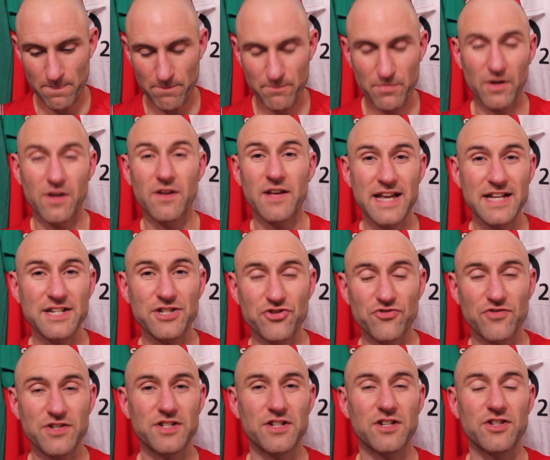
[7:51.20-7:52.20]
but
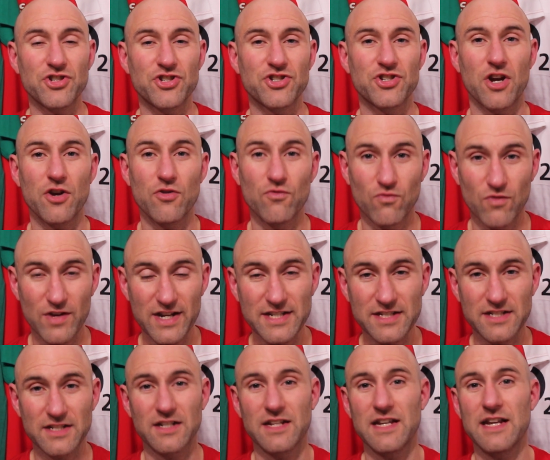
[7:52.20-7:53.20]
history does show
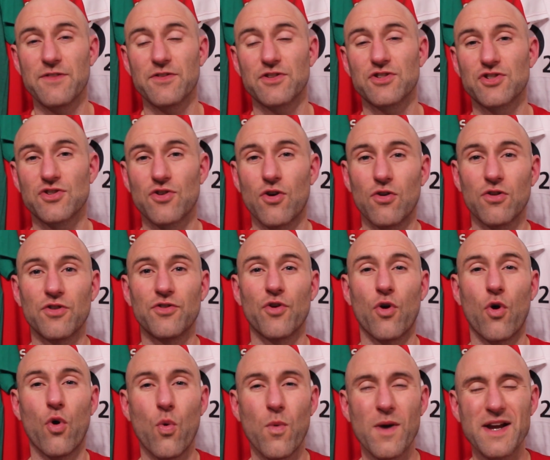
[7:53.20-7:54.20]
recently that Scotland
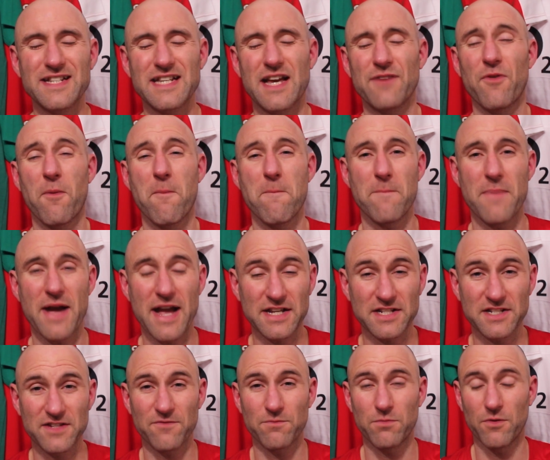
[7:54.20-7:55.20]
always have a
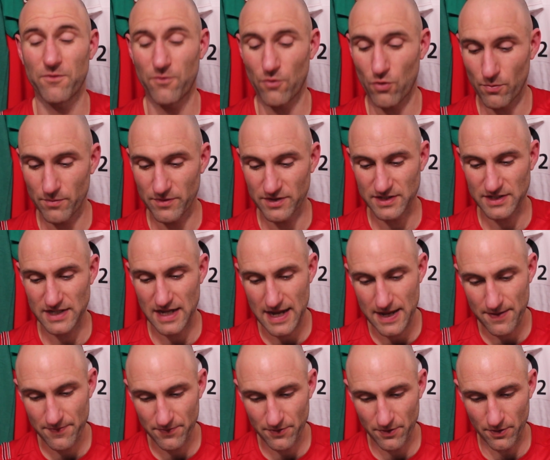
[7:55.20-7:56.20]
massive performance
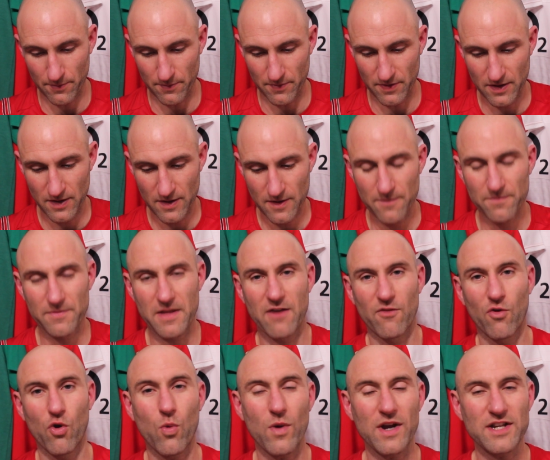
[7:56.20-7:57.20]
in them.
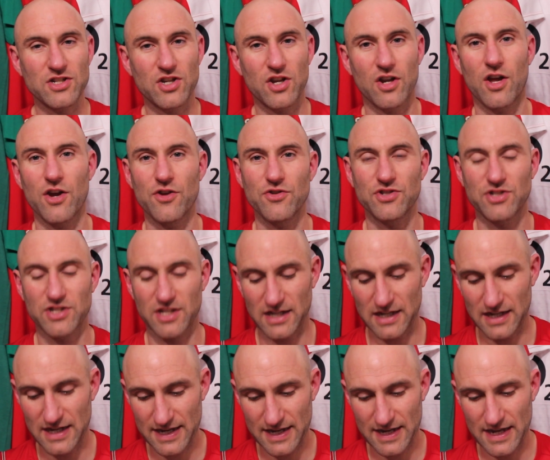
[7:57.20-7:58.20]
They're always close to
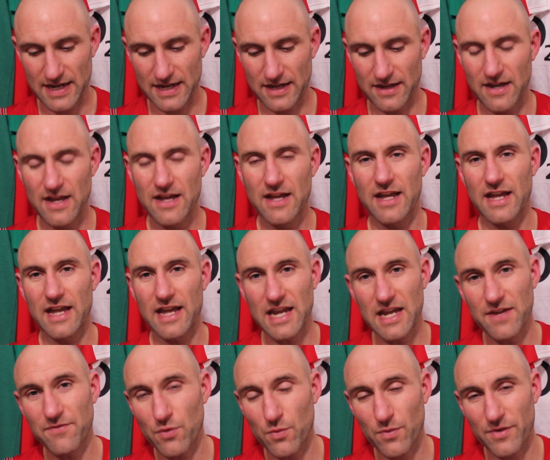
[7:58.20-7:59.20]
clicking,
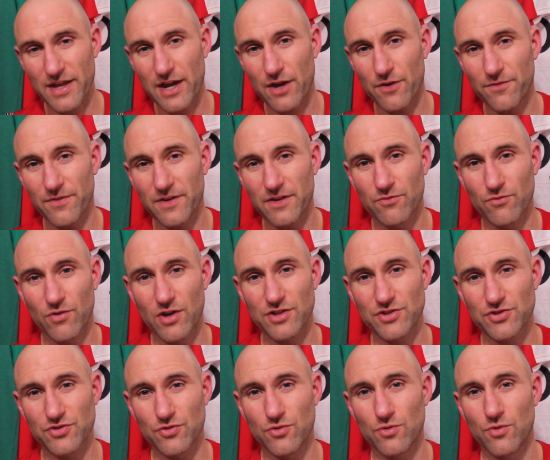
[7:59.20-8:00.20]
even without Finn
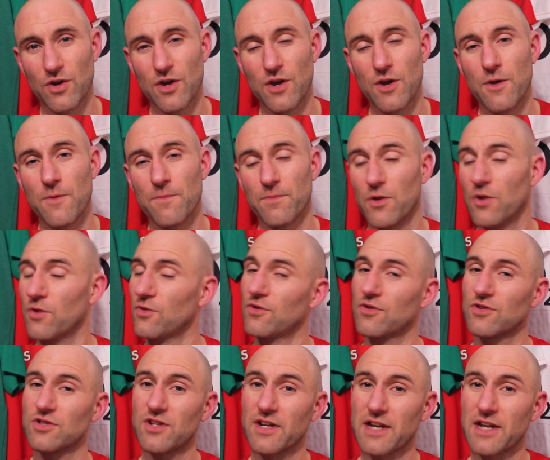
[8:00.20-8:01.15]
Russell, who looks